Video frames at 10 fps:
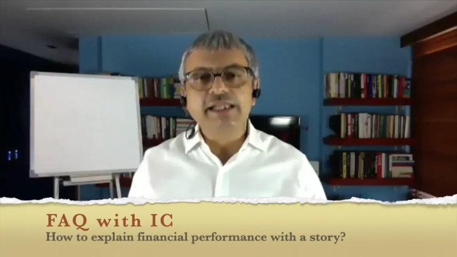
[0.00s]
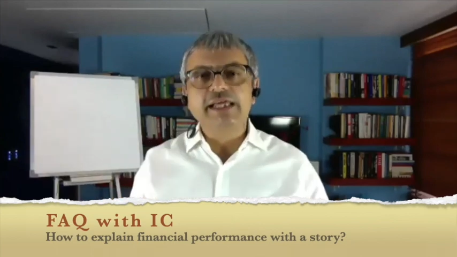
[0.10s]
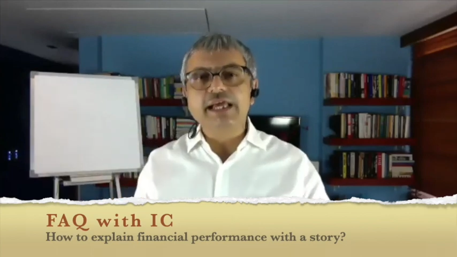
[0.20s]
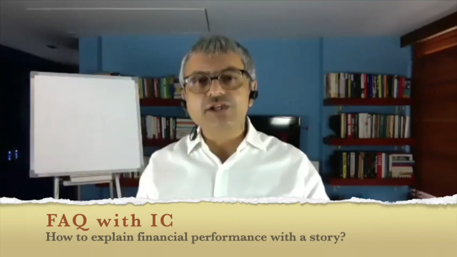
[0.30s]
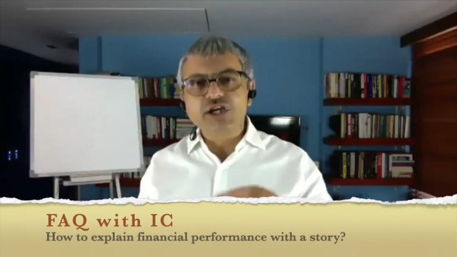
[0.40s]

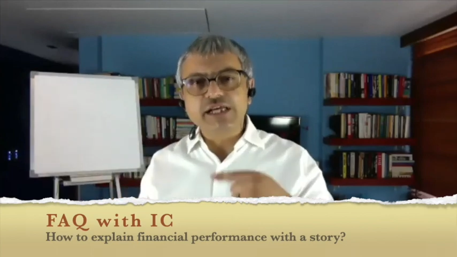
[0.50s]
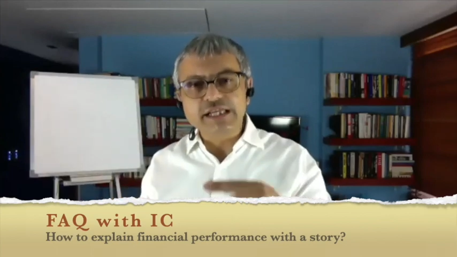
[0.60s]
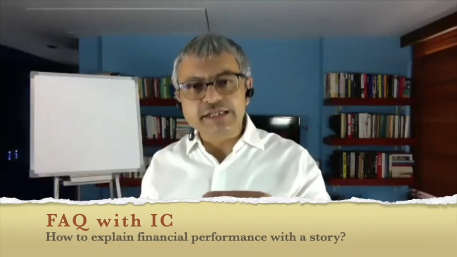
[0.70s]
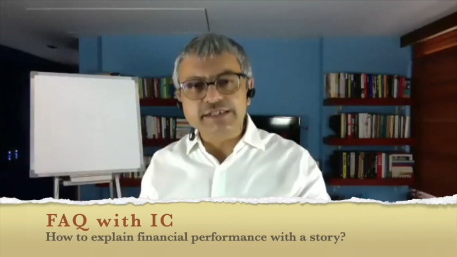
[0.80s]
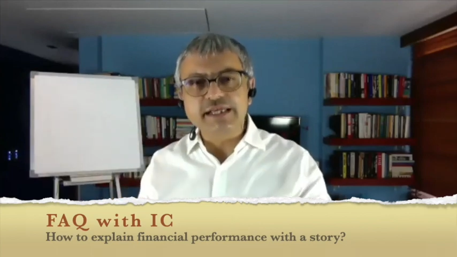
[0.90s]
Then I checked
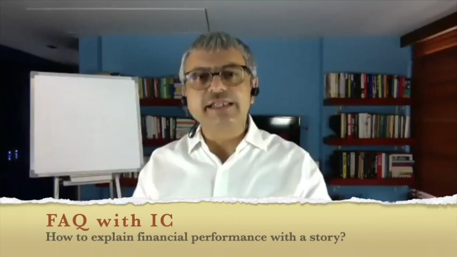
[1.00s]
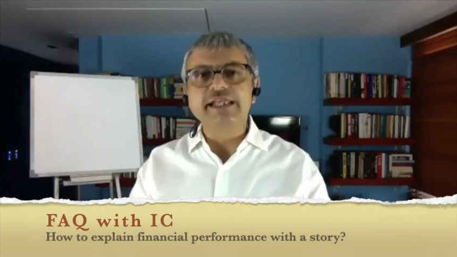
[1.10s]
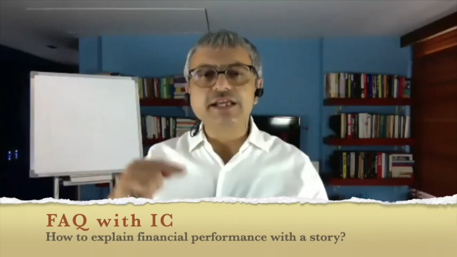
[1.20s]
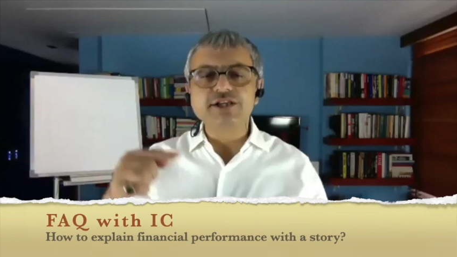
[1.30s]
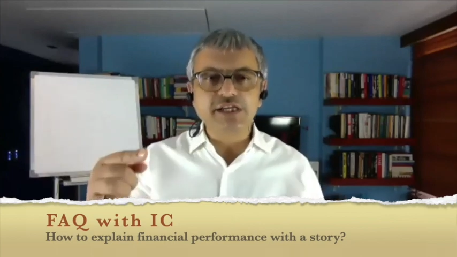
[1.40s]
this, and
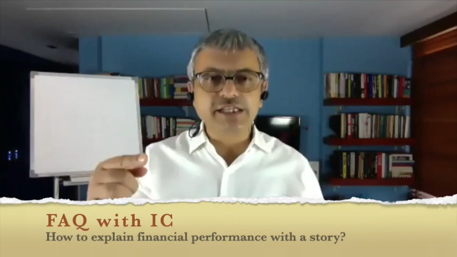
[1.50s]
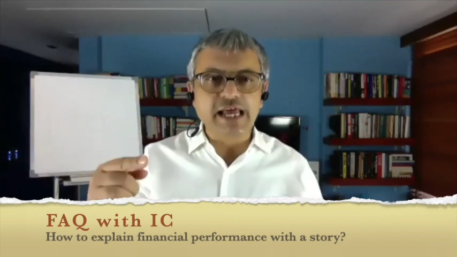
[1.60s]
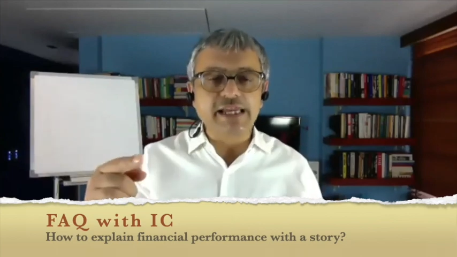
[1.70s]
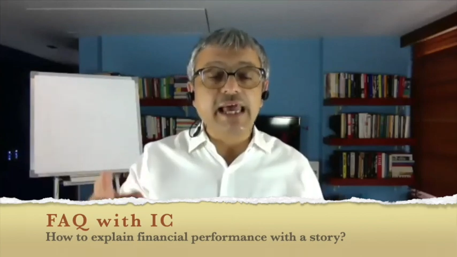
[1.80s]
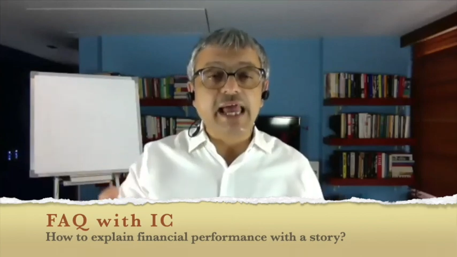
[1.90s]
then I checked
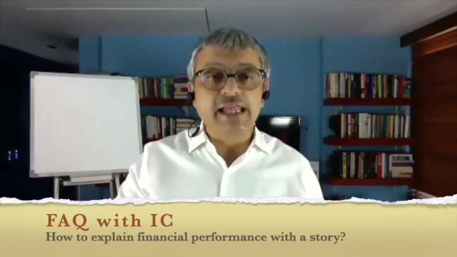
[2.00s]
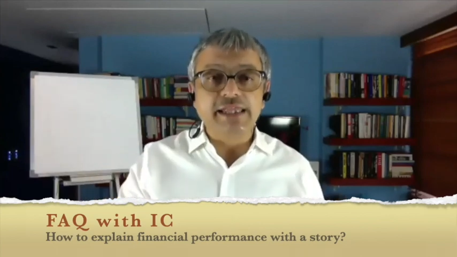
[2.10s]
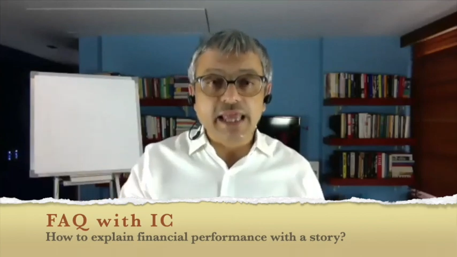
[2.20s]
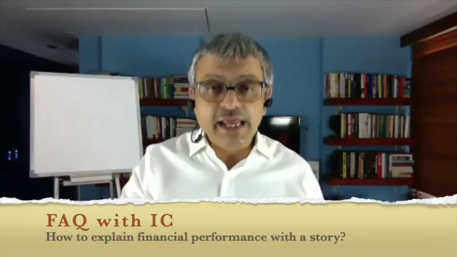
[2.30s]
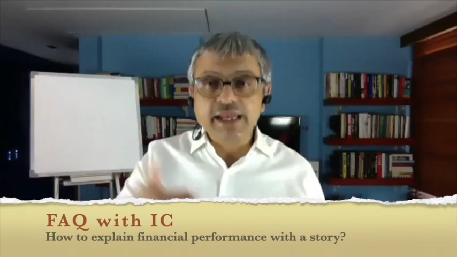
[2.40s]
that, and
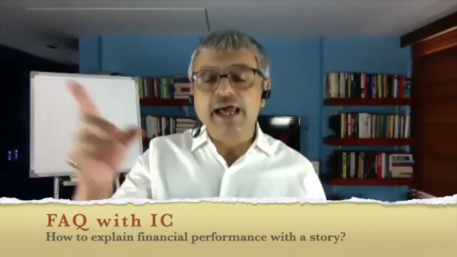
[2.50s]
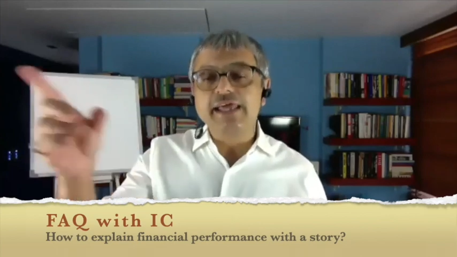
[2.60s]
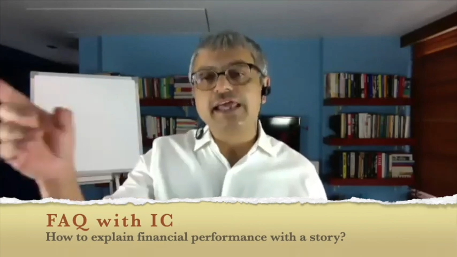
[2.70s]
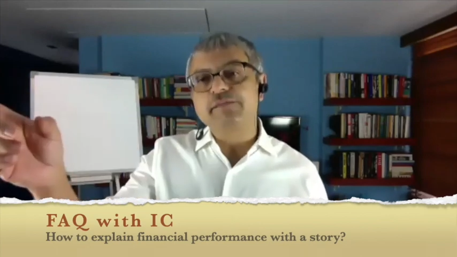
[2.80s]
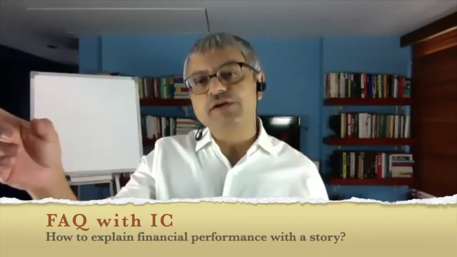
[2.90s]
then I
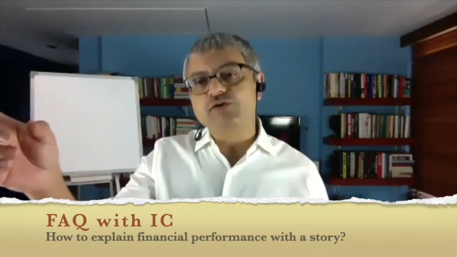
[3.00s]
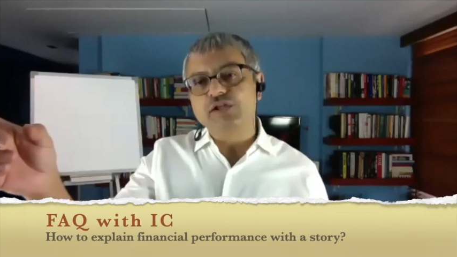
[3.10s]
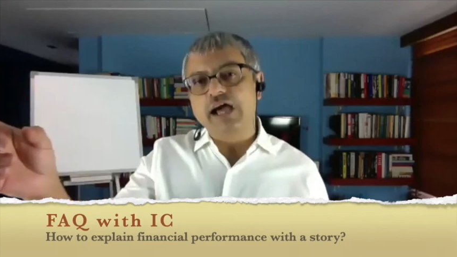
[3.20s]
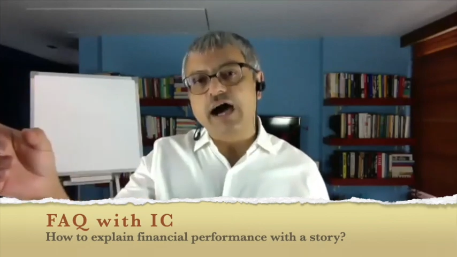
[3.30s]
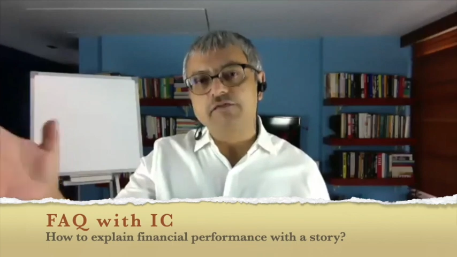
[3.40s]
came into
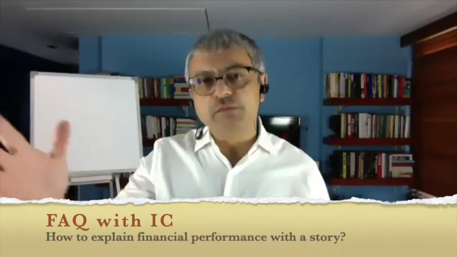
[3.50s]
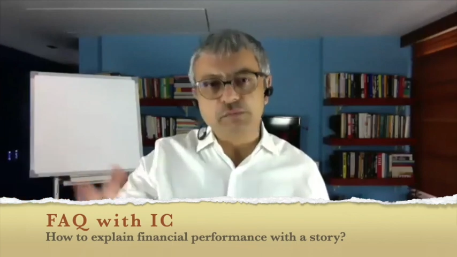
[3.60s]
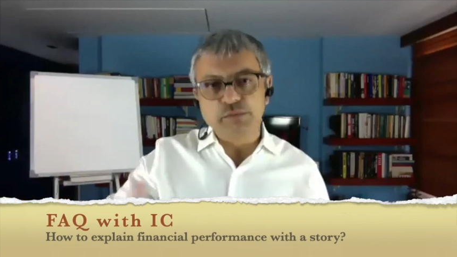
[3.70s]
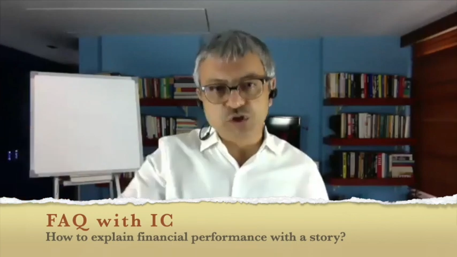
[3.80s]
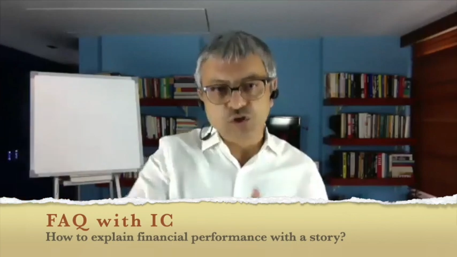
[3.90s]
the aha moment.